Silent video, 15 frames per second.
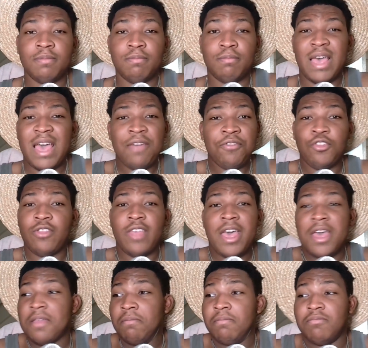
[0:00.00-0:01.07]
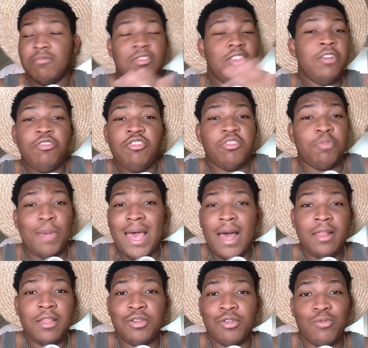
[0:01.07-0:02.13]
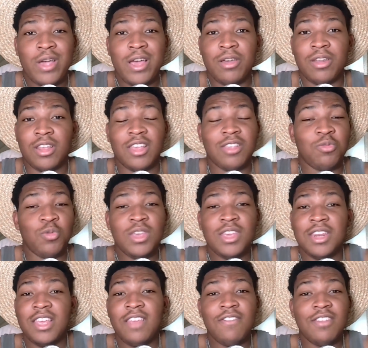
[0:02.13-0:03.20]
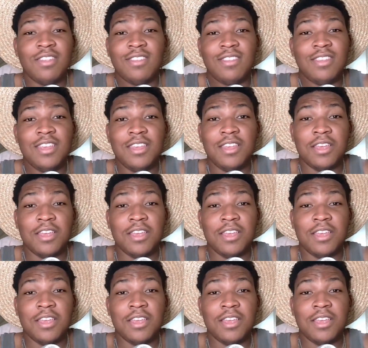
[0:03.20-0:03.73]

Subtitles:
But after that, they're just palling around it because we can even see